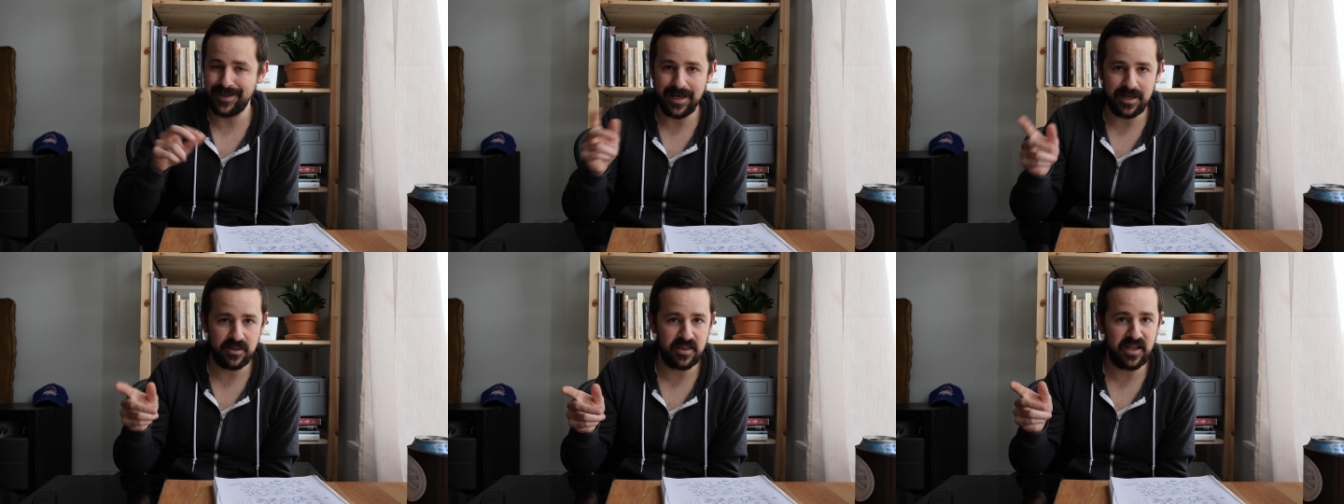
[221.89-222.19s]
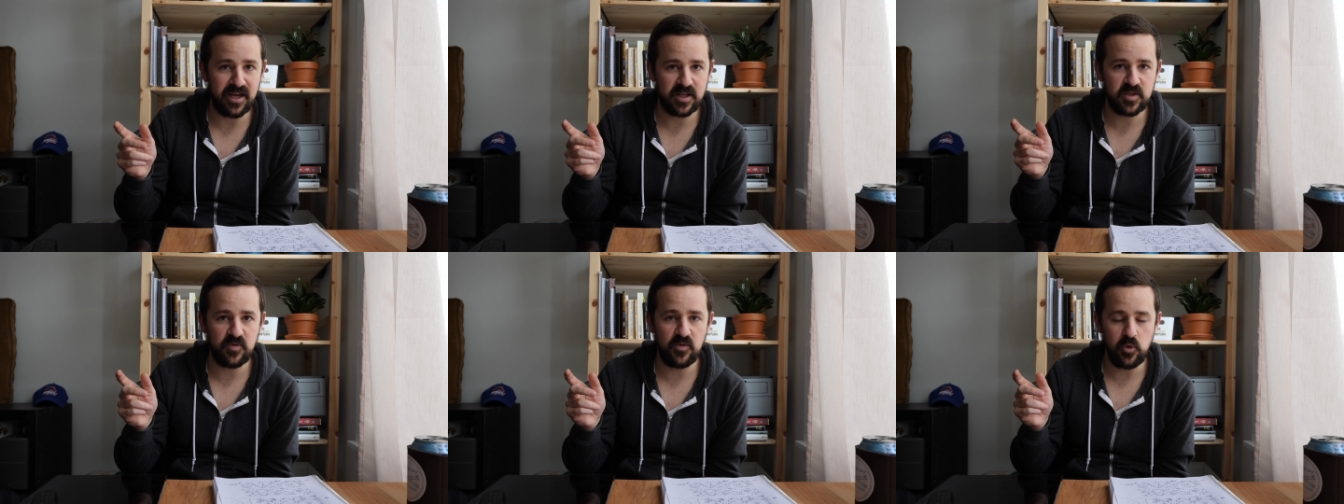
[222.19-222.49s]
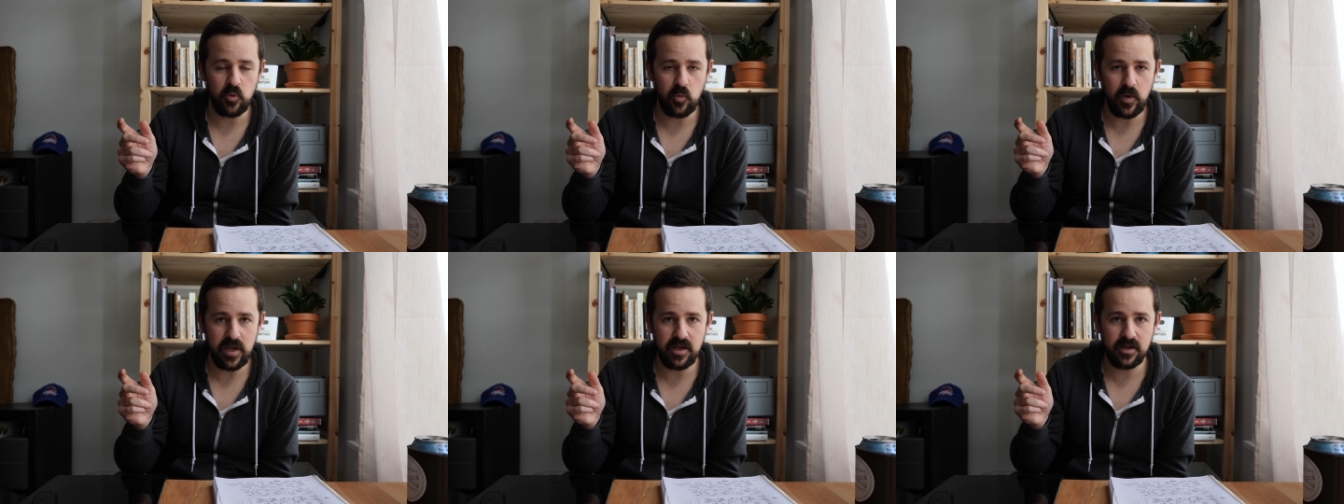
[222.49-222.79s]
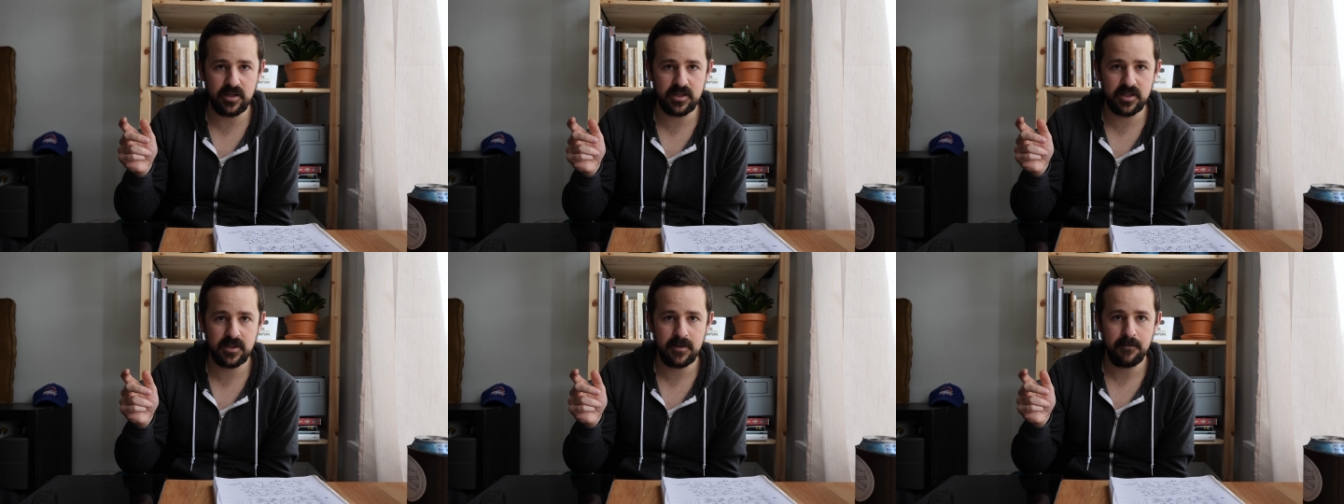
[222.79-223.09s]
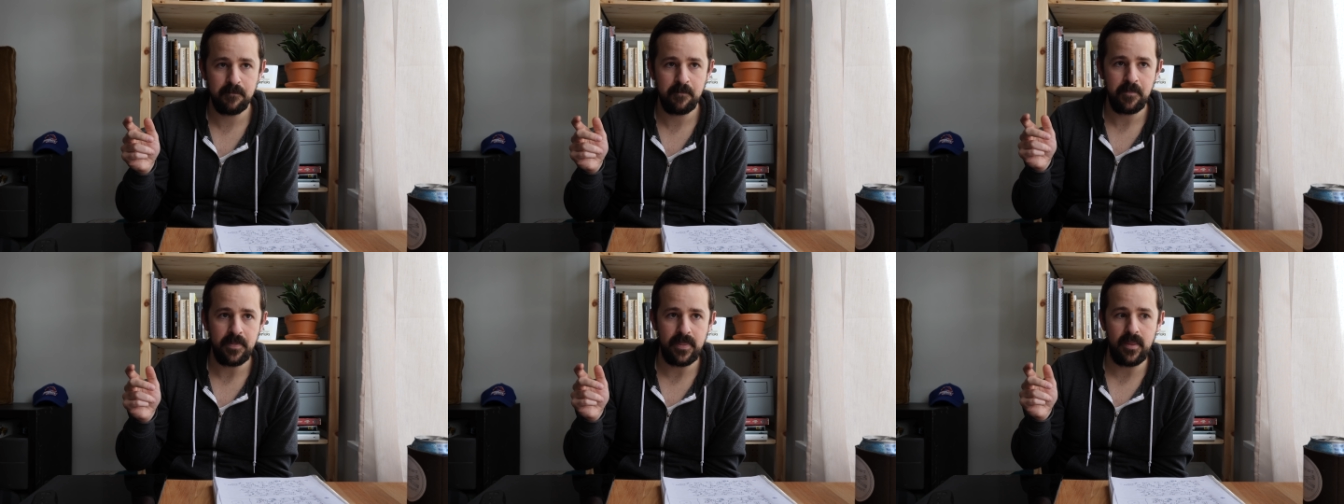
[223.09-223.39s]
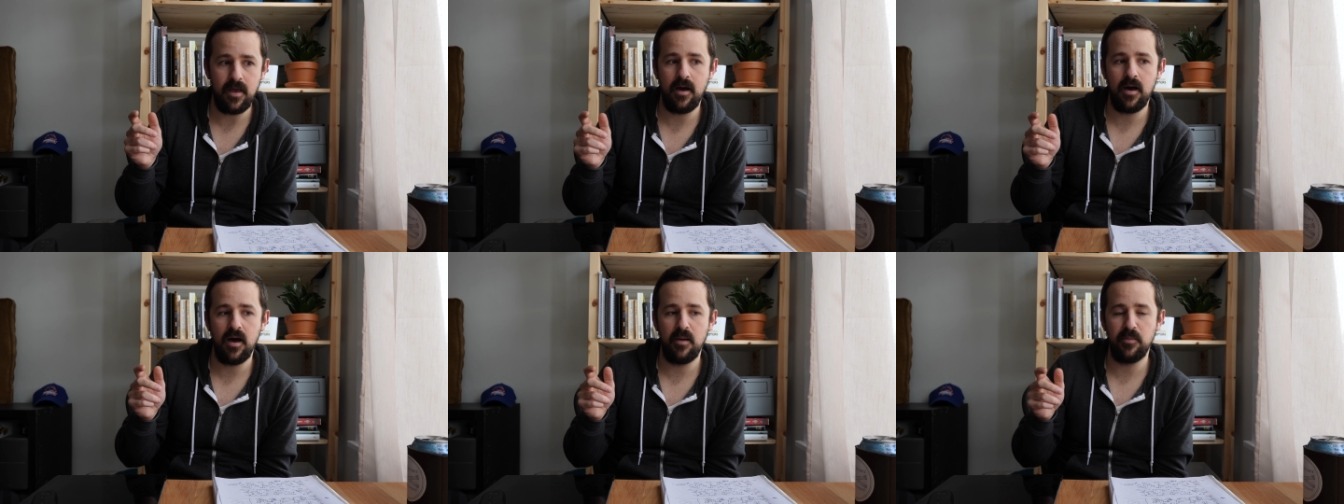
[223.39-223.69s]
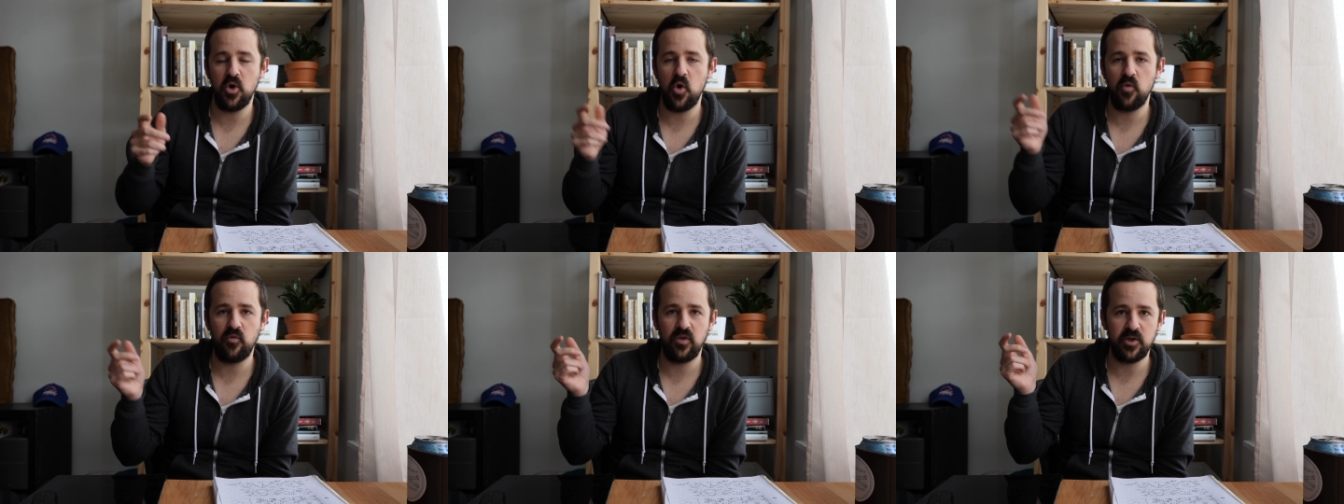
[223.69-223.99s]
like the next few weeks, um,
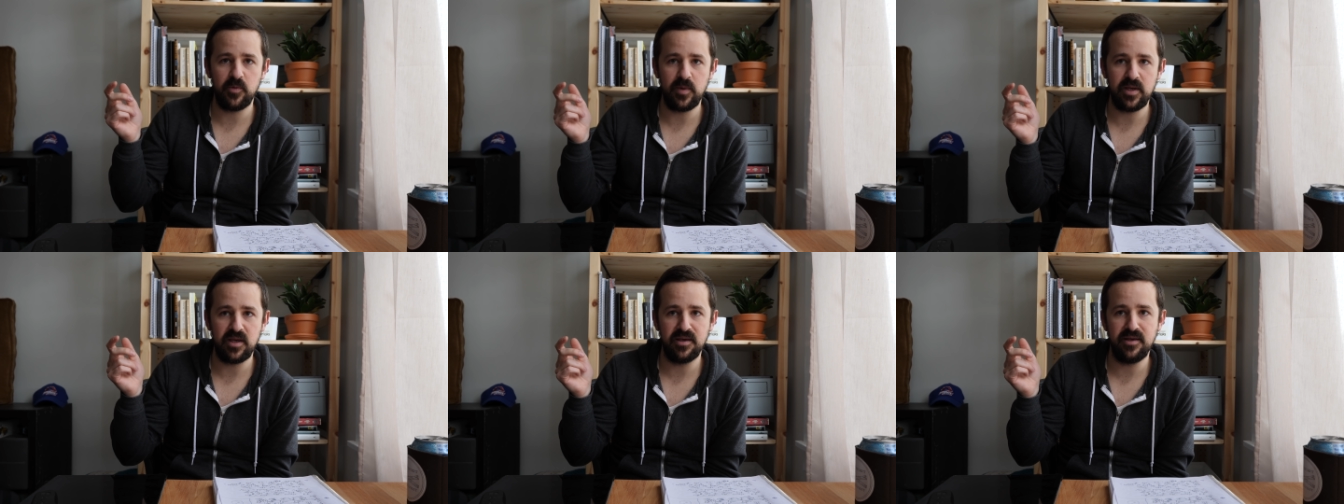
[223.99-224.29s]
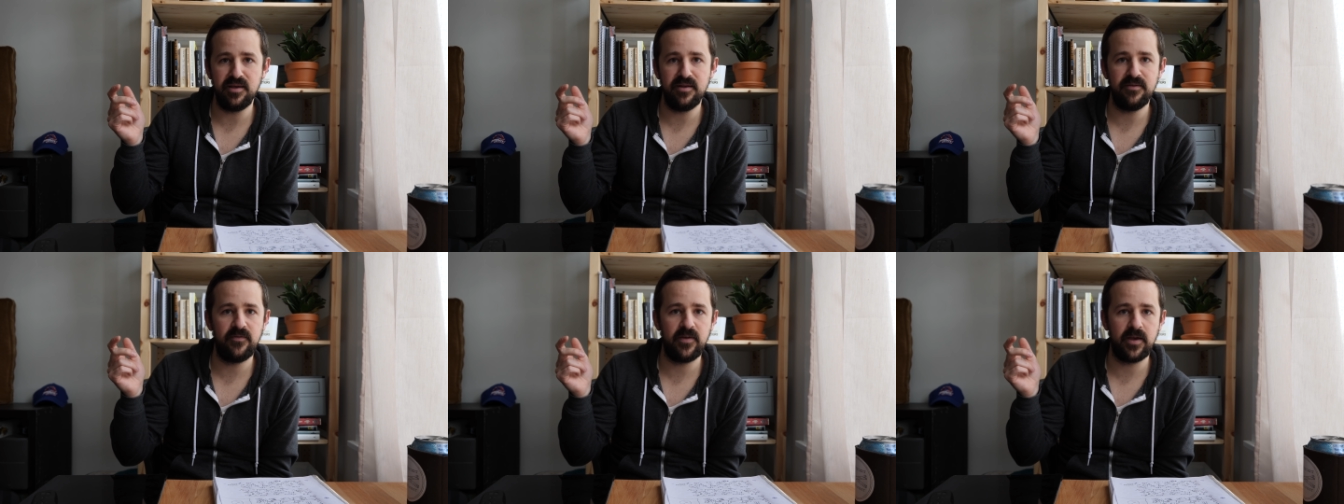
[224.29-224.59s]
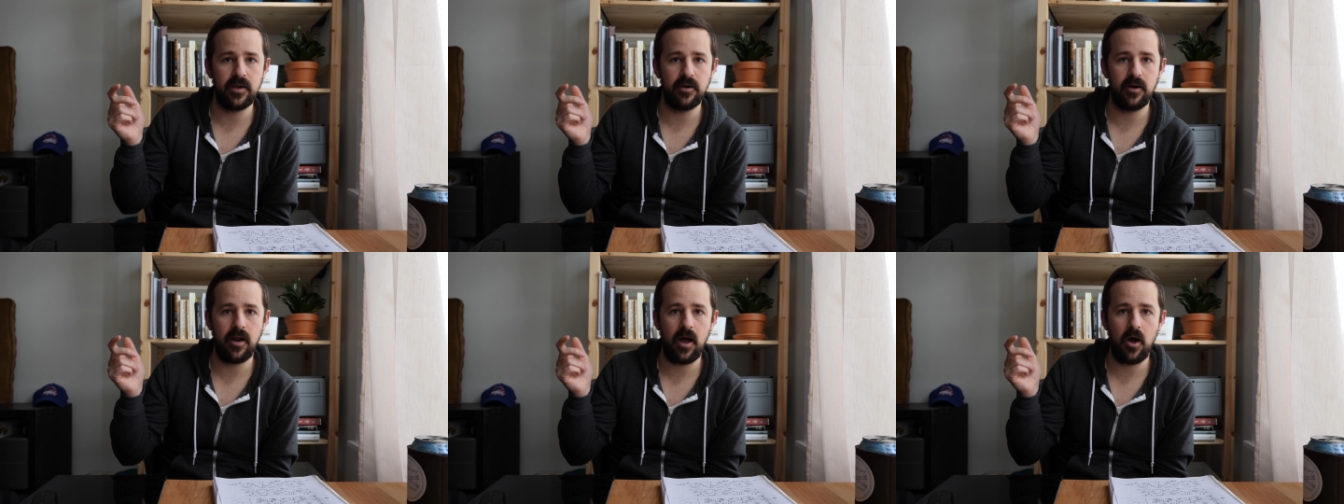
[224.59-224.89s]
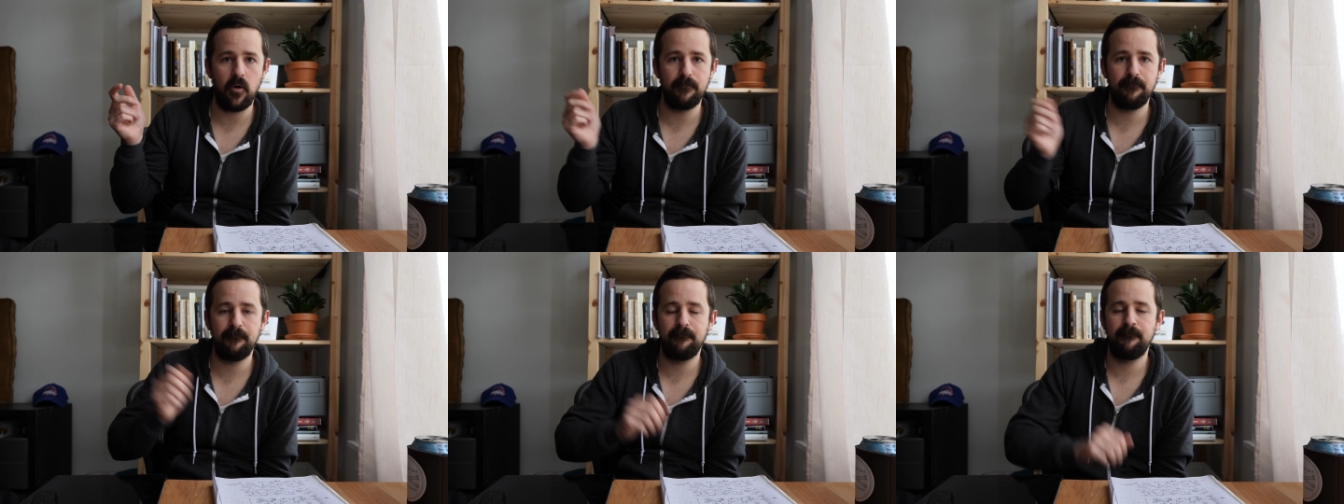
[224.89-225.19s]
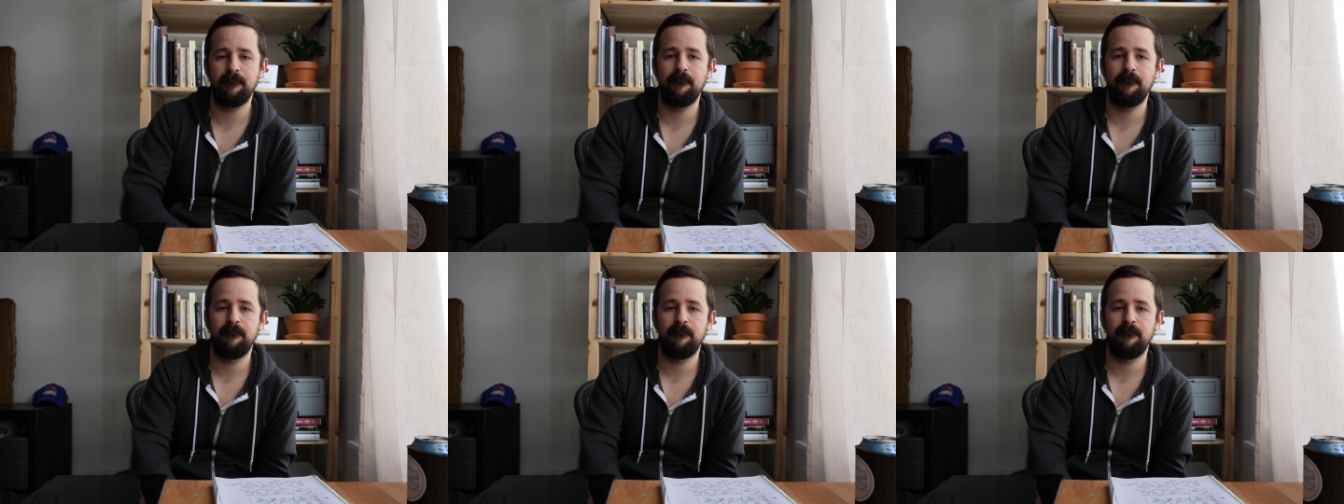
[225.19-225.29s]
and hopefully we can figure it out.